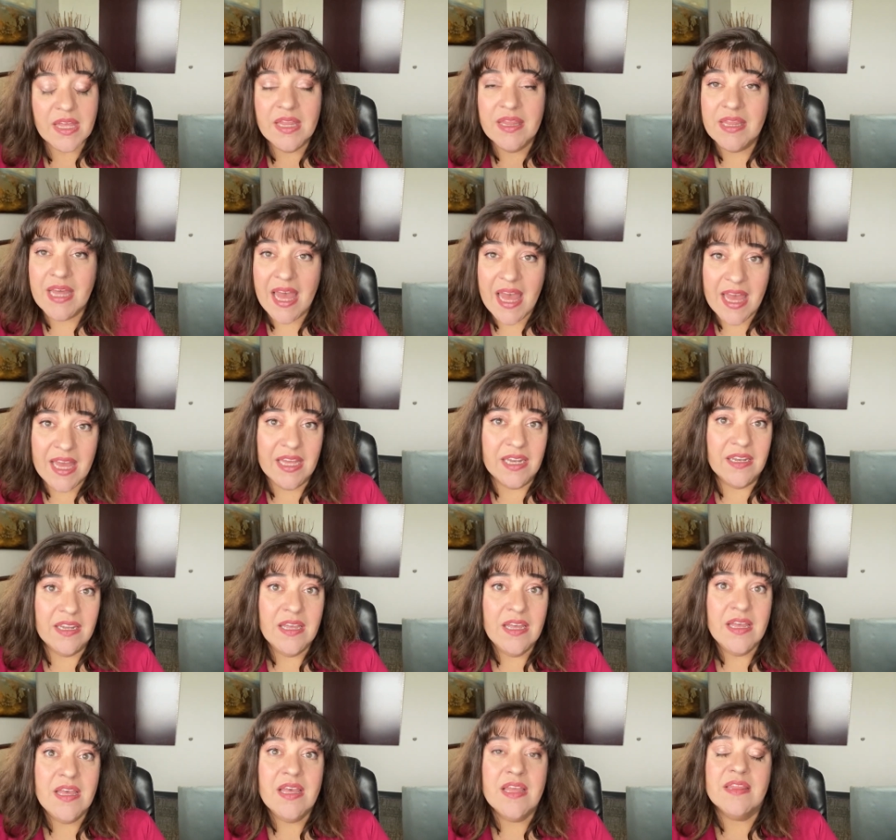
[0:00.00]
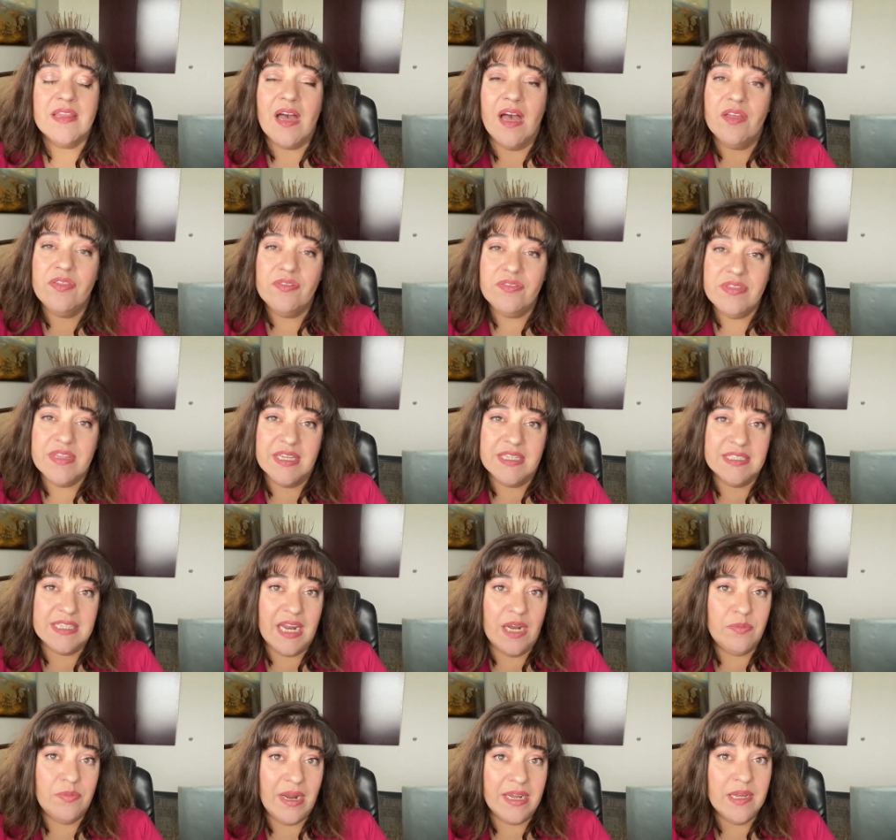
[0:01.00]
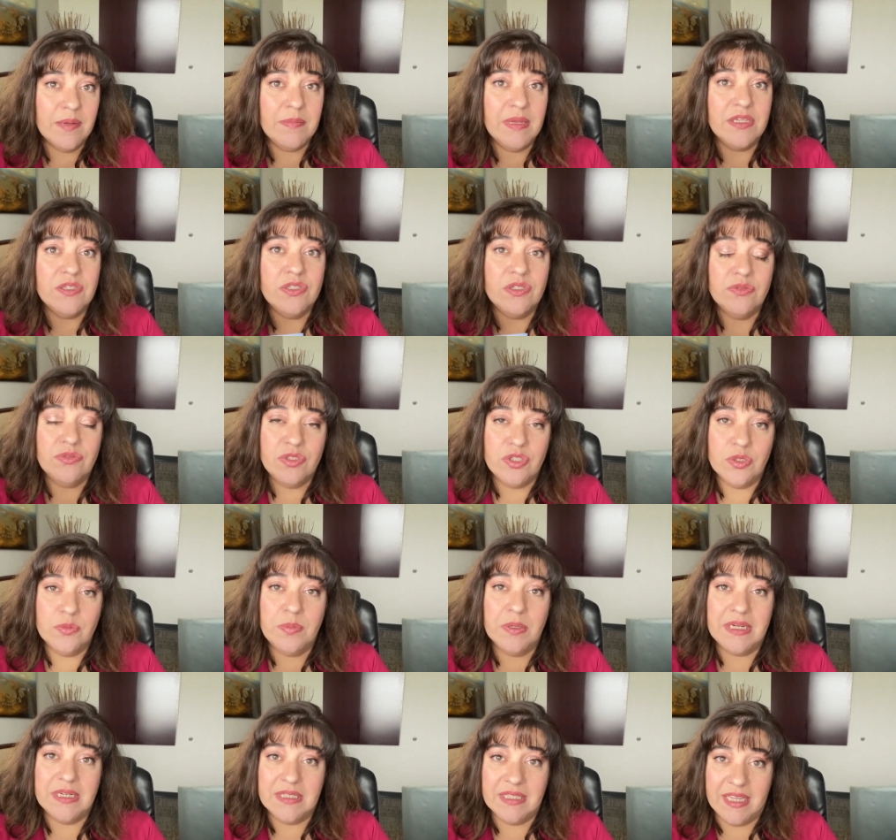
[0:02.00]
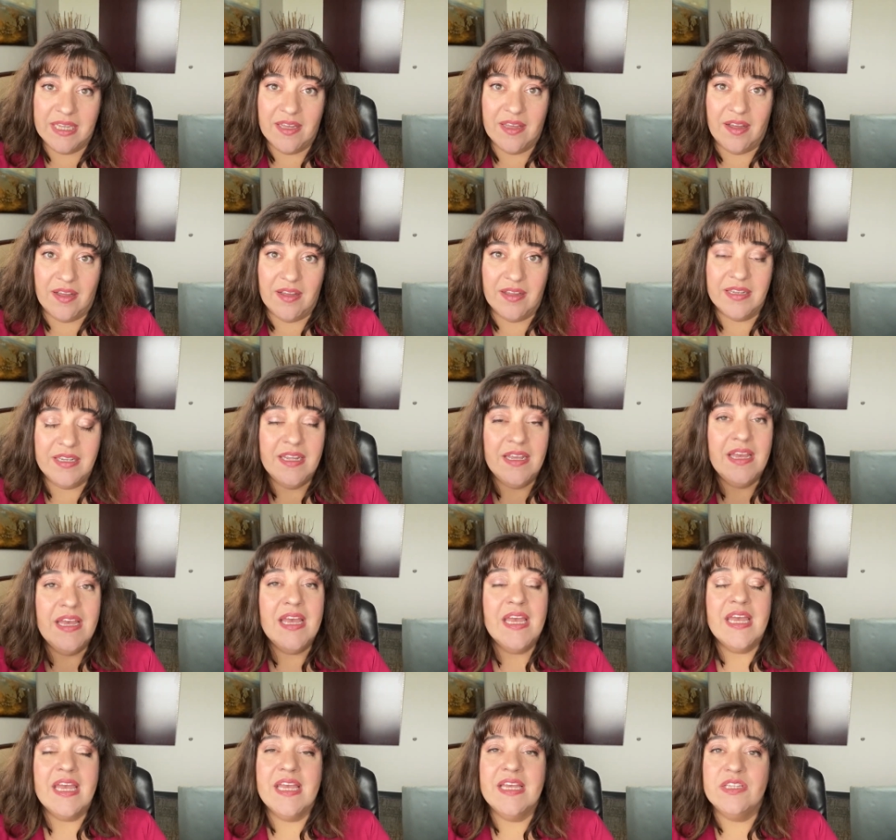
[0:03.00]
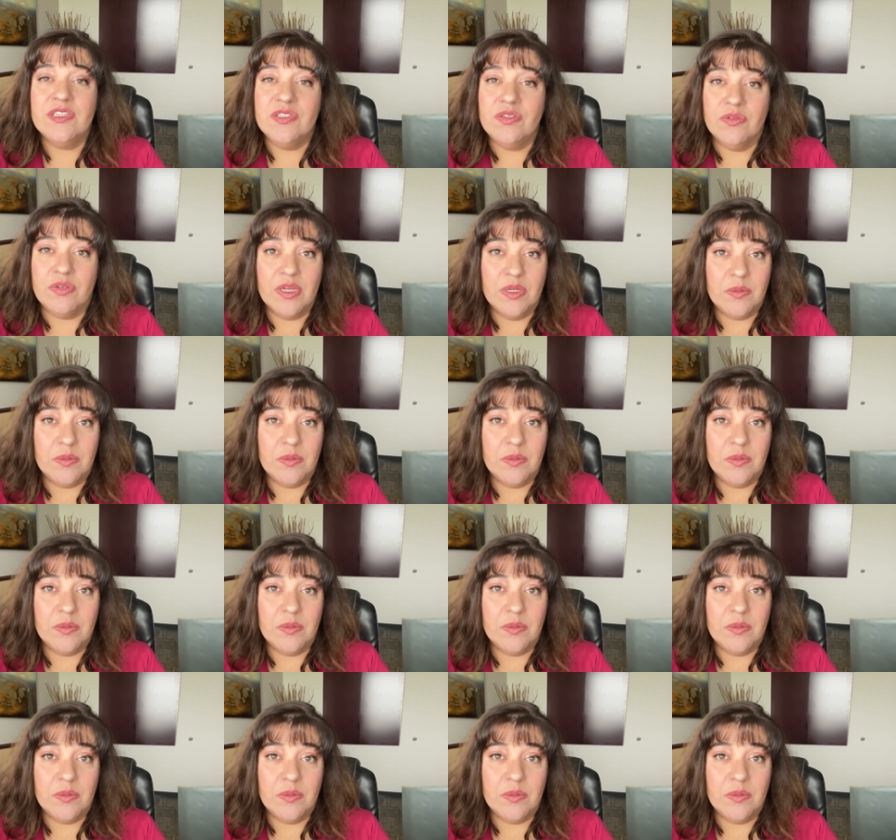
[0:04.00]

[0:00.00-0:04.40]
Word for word: Then the other things that I recommend you do put a link on is you